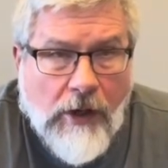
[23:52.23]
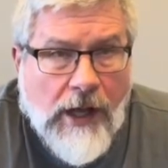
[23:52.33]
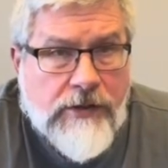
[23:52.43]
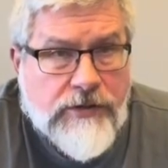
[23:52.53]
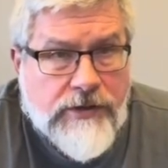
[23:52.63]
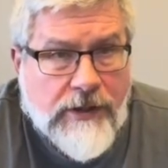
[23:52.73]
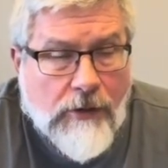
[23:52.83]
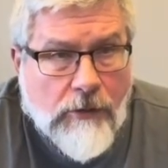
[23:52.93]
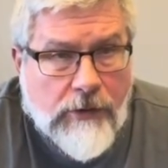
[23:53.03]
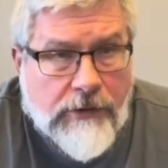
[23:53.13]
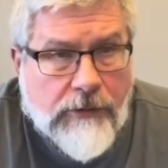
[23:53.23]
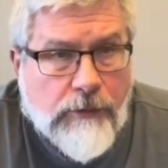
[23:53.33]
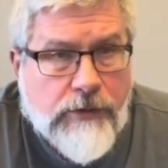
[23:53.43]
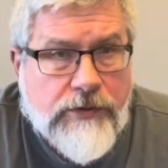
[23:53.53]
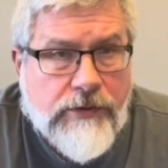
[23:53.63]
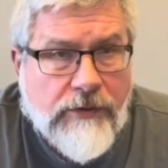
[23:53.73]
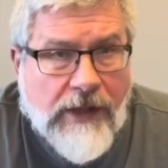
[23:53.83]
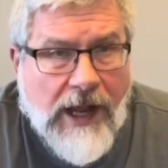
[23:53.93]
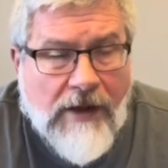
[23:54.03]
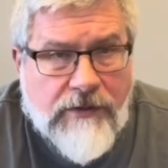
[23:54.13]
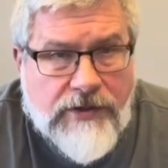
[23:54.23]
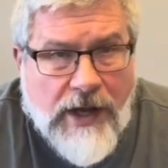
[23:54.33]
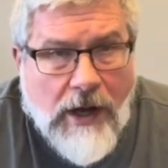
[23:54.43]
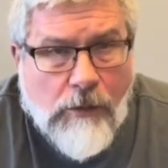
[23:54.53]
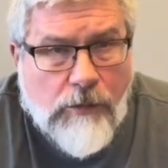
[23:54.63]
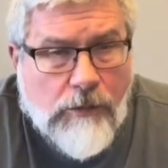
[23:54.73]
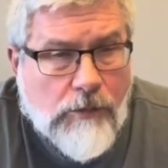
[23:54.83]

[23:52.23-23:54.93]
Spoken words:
as you said earlier, we're just going to average out